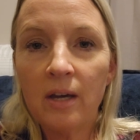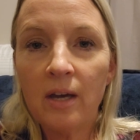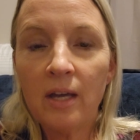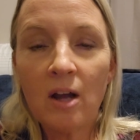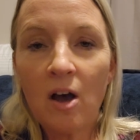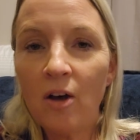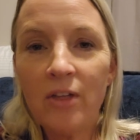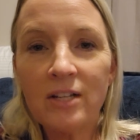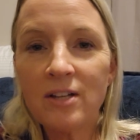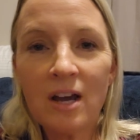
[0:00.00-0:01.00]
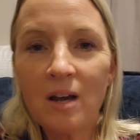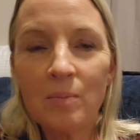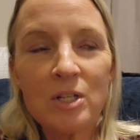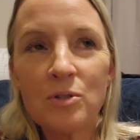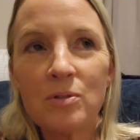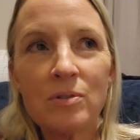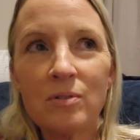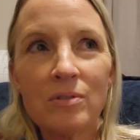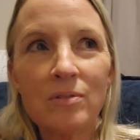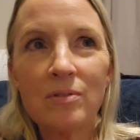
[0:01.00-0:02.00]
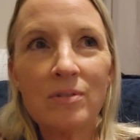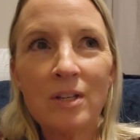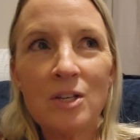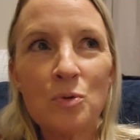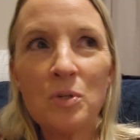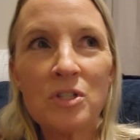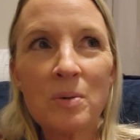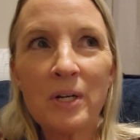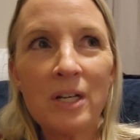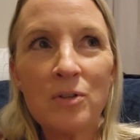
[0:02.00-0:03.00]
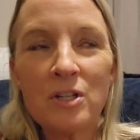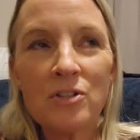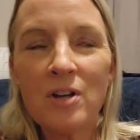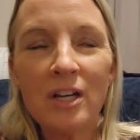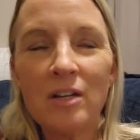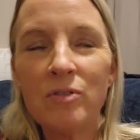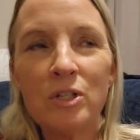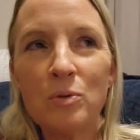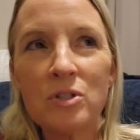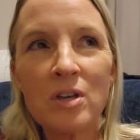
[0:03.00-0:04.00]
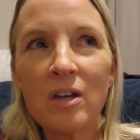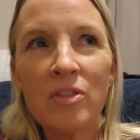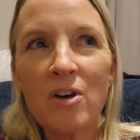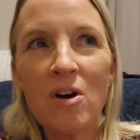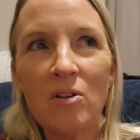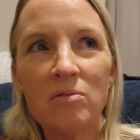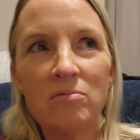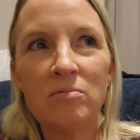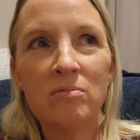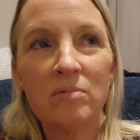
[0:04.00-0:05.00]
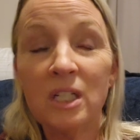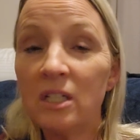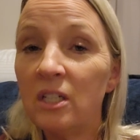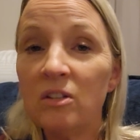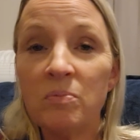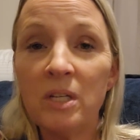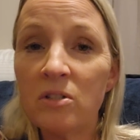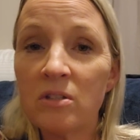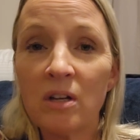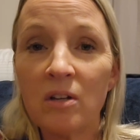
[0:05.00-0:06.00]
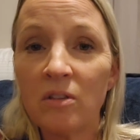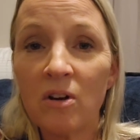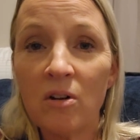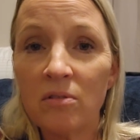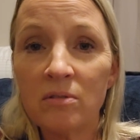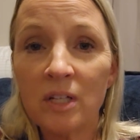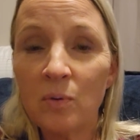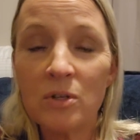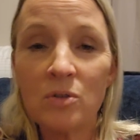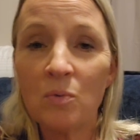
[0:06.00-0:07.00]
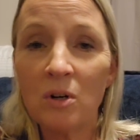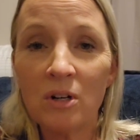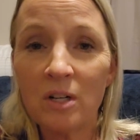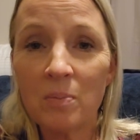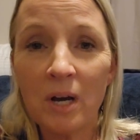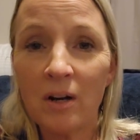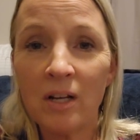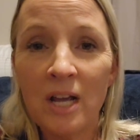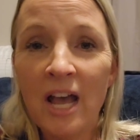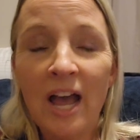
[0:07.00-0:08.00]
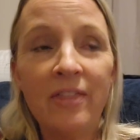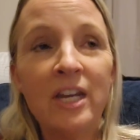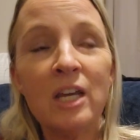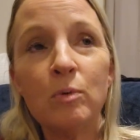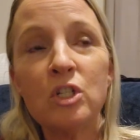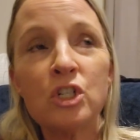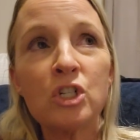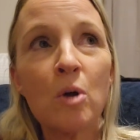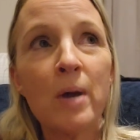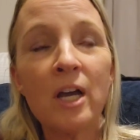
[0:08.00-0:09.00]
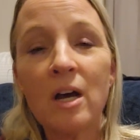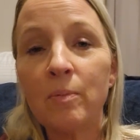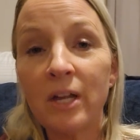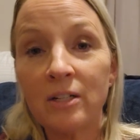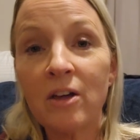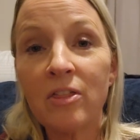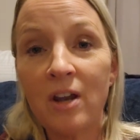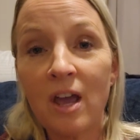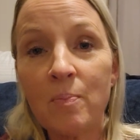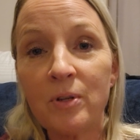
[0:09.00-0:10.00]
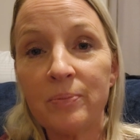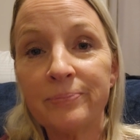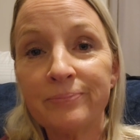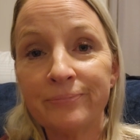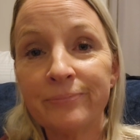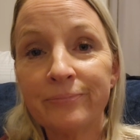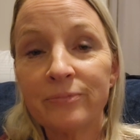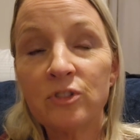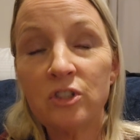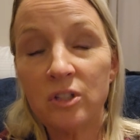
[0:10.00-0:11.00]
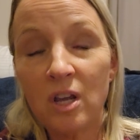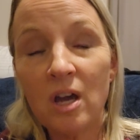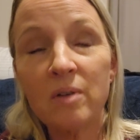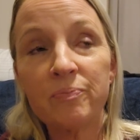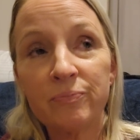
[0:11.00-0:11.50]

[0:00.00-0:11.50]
And all that time, he's he's with somebody else. He's not giving you a second thought. He didn't give me a second thought. He wasn't worried about it. And then he would just show back up like nothing happened. She said, yeah.